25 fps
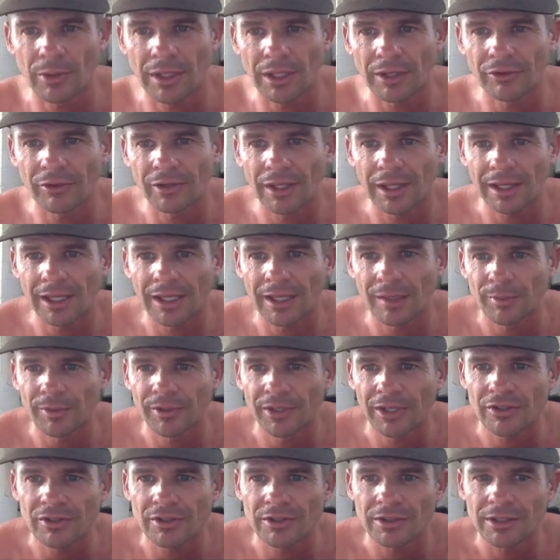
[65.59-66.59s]
We'll get into that later
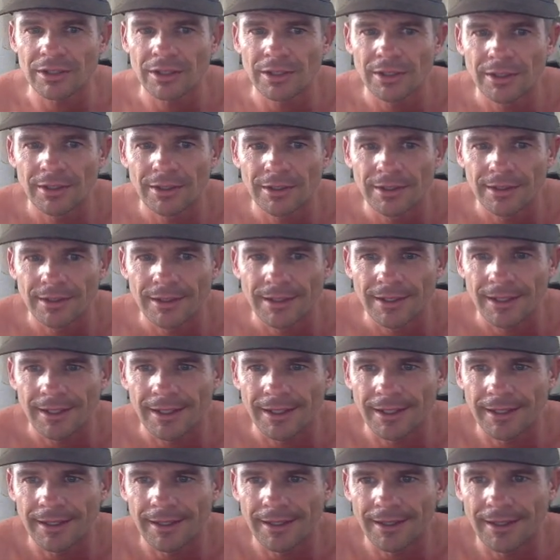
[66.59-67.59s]
potentially.
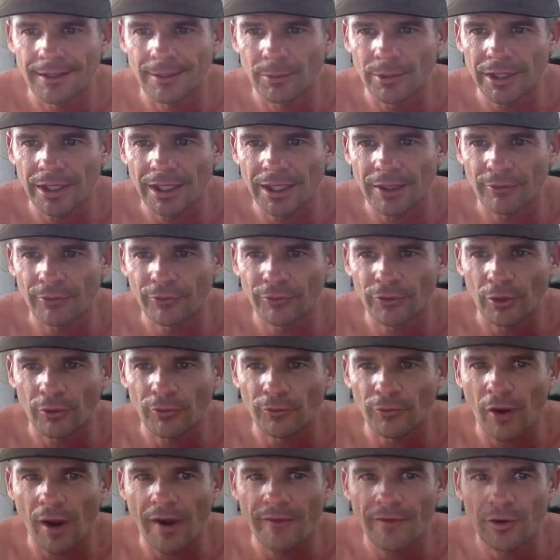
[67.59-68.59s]
And we have,
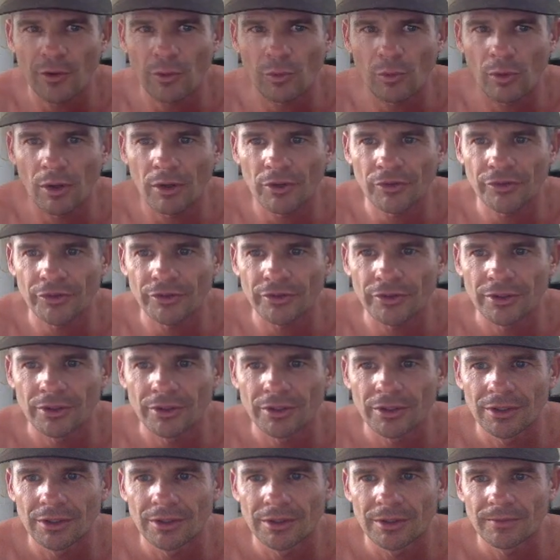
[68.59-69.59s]
so 500 watts
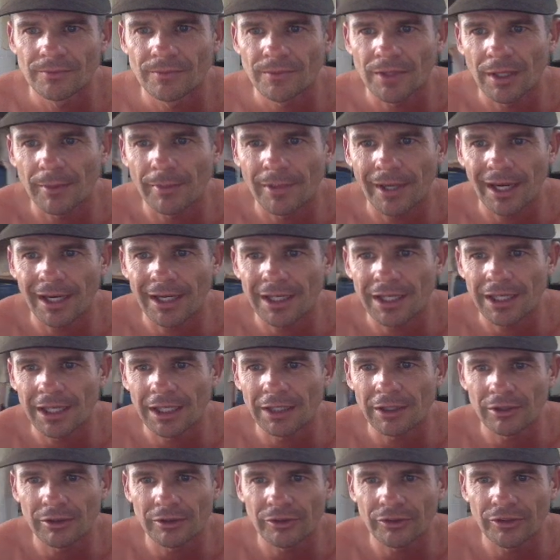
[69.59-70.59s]
at about 80
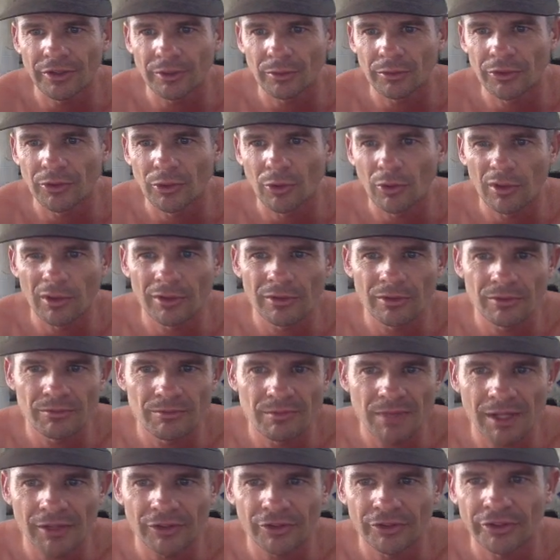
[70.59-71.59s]
kilos. So we're talking
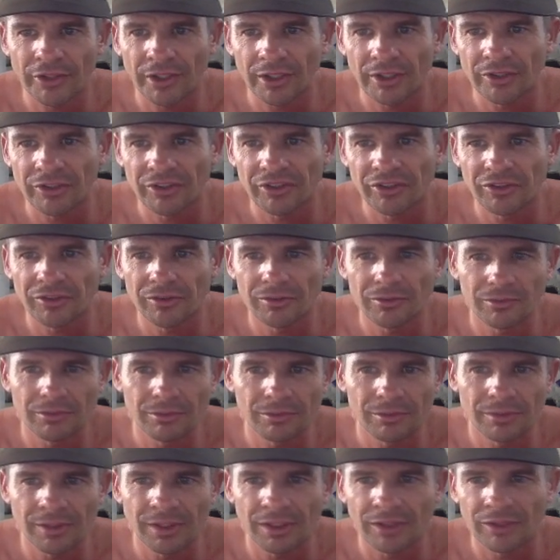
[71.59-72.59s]
about
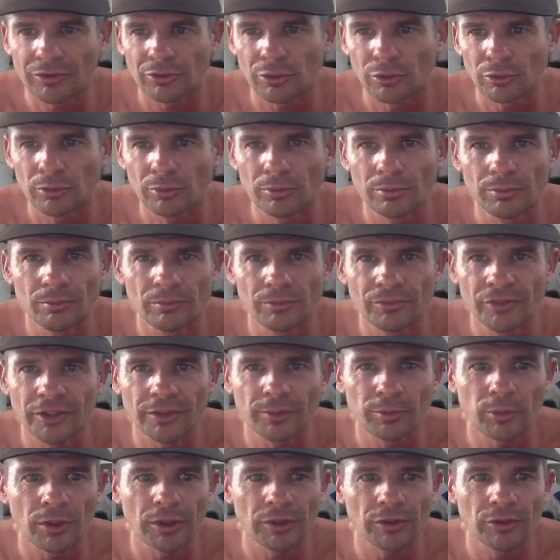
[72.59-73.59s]

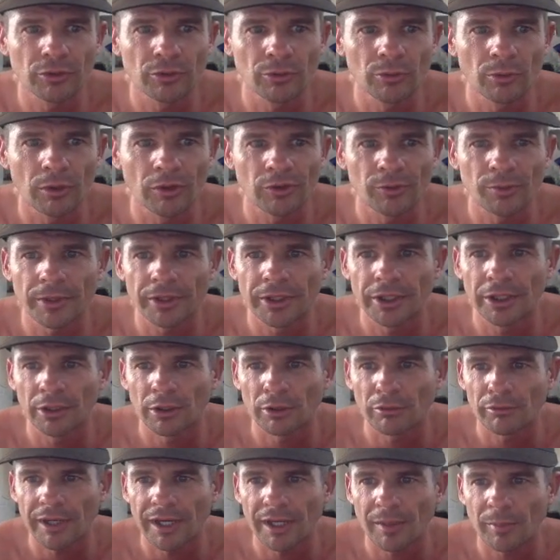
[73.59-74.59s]
6.2 watts per
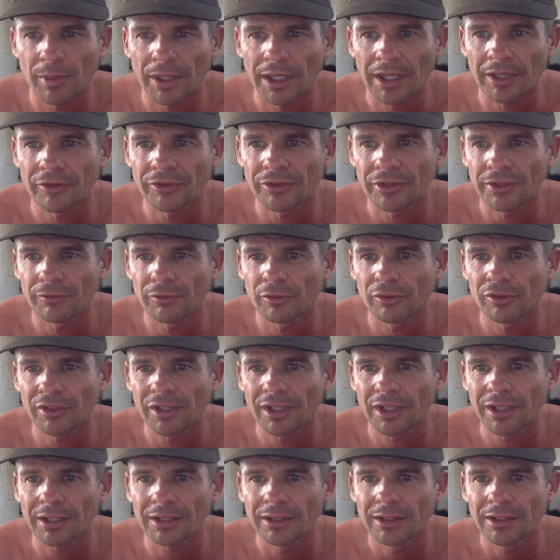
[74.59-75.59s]
kilo, roundabouts, give or
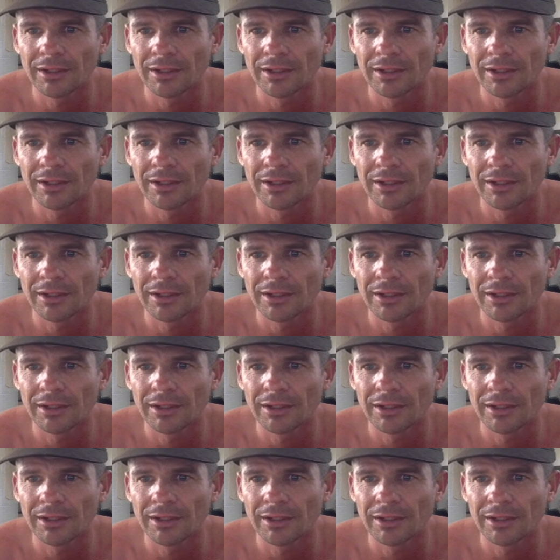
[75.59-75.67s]
take.